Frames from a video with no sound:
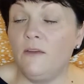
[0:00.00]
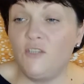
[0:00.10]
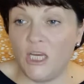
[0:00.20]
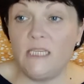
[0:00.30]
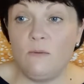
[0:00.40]
if
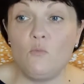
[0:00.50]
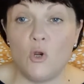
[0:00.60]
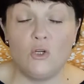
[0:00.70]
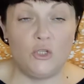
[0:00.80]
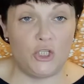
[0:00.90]
she didn't
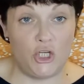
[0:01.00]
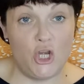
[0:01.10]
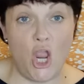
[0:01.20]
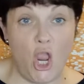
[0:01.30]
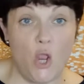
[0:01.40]
want us to
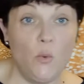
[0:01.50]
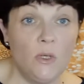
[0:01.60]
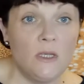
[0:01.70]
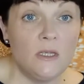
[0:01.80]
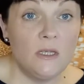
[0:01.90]
know
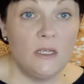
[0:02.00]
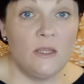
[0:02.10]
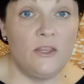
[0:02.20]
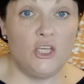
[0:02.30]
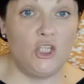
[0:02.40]

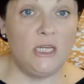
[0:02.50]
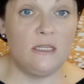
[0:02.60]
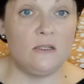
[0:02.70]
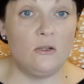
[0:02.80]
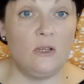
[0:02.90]
that she
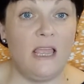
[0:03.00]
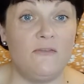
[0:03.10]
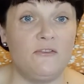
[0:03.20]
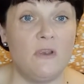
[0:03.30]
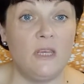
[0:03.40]
doesn't look
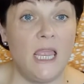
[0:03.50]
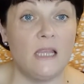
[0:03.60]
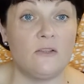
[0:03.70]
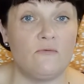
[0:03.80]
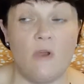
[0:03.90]
after her
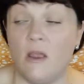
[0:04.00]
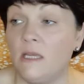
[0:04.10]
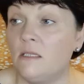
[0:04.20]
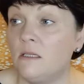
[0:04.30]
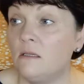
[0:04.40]
cats
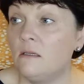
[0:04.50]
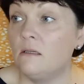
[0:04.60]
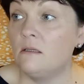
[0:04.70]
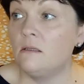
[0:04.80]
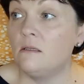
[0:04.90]
right,
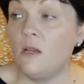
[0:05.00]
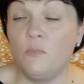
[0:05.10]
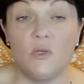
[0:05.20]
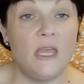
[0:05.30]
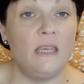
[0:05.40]

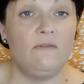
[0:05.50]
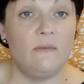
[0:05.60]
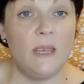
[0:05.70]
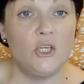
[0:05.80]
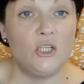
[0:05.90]
don't put that
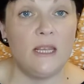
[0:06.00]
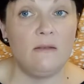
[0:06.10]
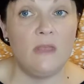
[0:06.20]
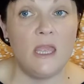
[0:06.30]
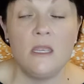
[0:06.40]
information
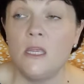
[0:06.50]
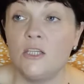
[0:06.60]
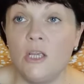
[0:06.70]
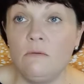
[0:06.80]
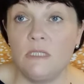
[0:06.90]
out there.
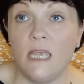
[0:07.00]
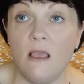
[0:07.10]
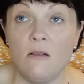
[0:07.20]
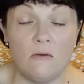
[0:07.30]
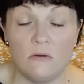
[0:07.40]
Don't
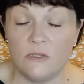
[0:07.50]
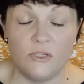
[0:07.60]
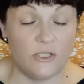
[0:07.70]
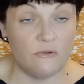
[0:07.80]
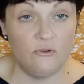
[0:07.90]
tell all
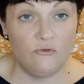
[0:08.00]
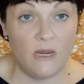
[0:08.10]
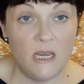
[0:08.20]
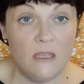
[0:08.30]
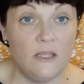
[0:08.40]
and
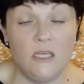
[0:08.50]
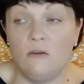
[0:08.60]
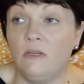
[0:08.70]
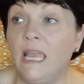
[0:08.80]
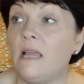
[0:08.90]
sundry that
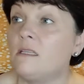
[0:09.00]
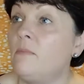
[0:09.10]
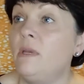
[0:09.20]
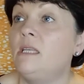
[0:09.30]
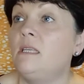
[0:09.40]
your cats
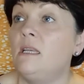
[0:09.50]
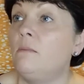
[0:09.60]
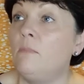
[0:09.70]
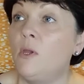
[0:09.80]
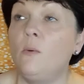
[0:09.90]
are pissing
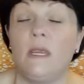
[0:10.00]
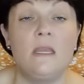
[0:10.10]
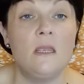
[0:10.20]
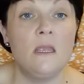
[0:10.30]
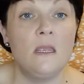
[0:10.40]
and pooing